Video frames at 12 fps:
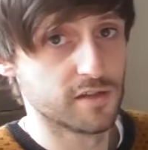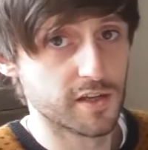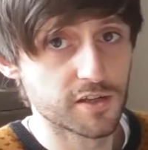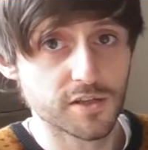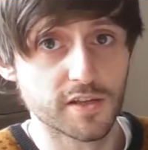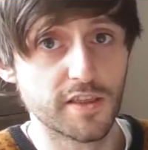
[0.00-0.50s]

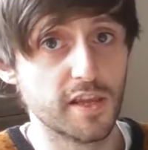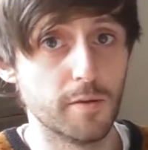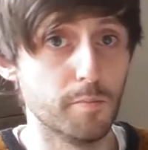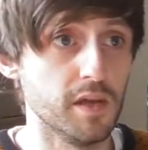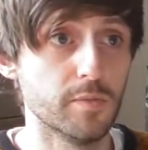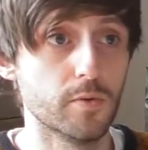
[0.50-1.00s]
edition and the
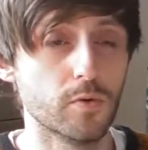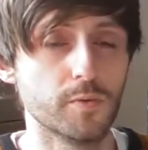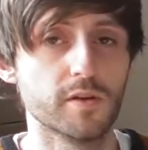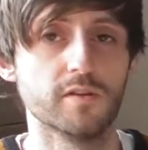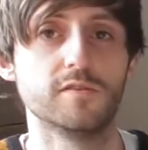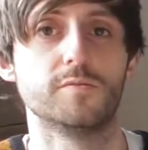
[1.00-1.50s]
amiibo
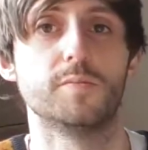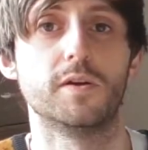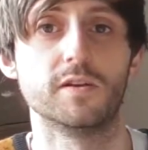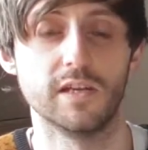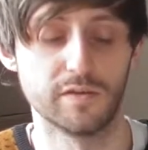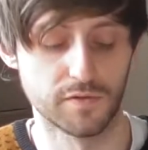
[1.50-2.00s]
because
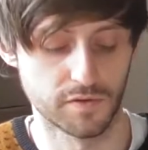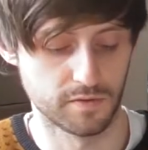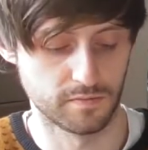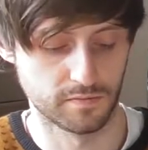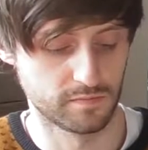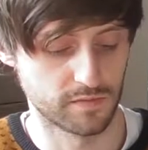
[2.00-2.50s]
apparently
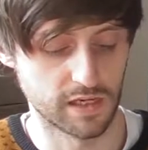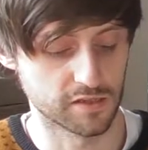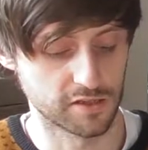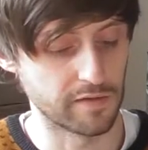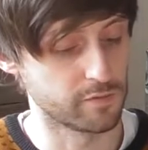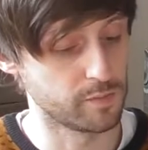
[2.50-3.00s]
everyone
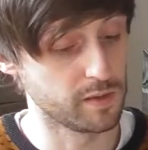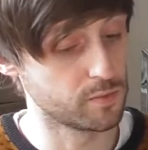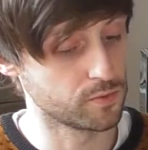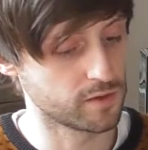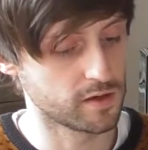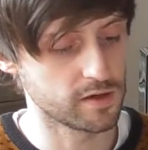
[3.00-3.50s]
has to have an
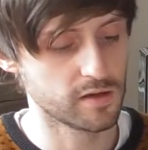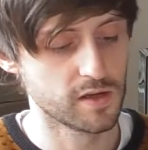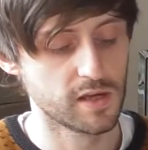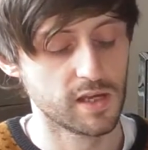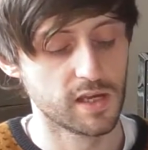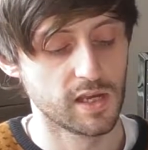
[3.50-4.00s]
amiibo now.
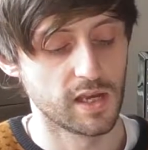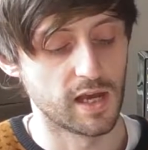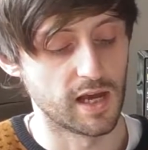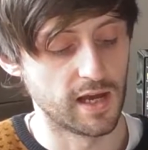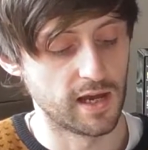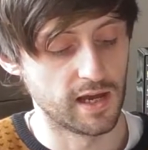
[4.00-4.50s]

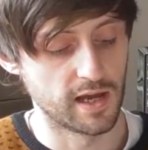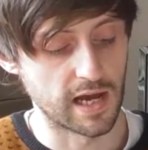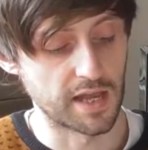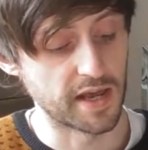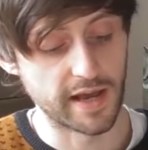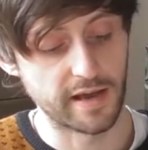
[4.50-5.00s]

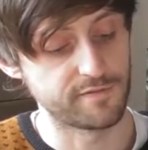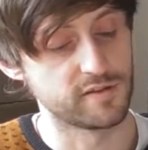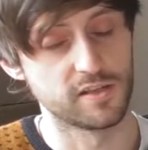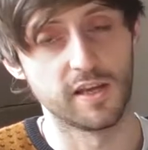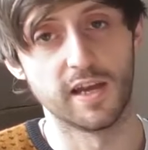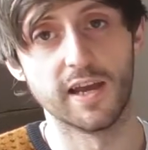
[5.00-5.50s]
And I have to
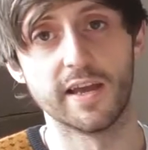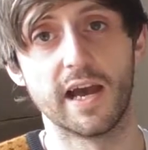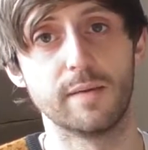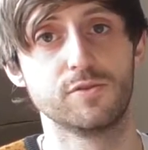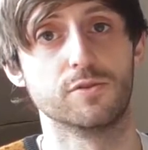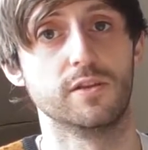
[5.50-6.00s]
say I
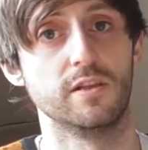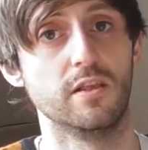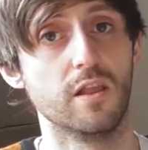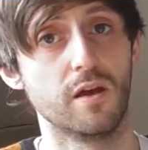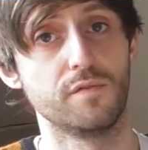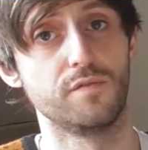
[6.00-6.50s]
absolutely
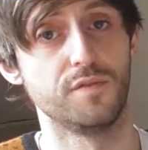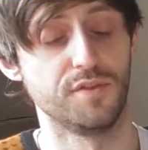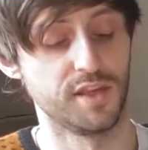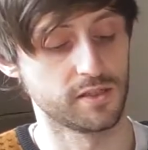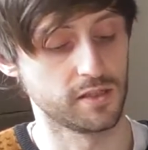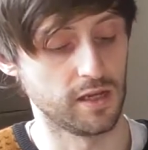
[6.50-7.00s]
love
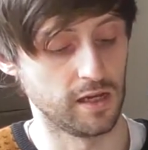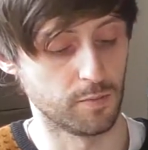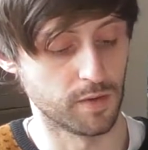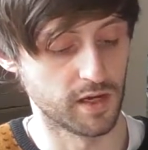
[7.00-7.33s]
this game.